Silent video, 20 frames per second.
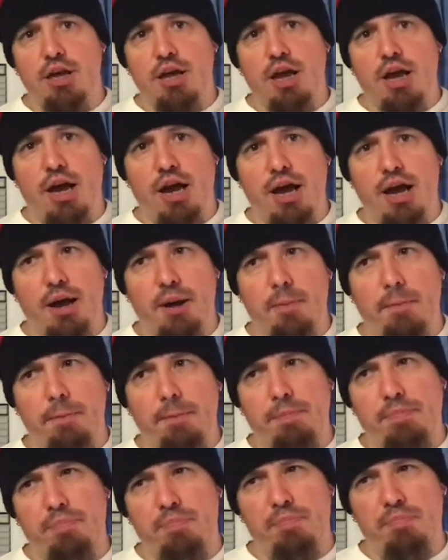
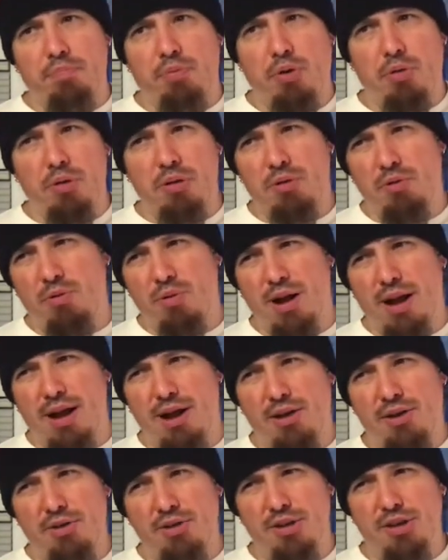probably
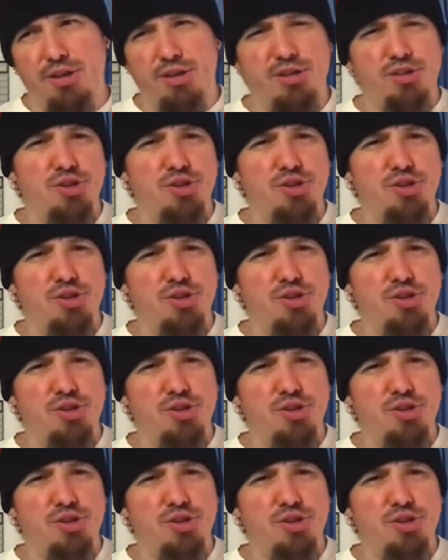around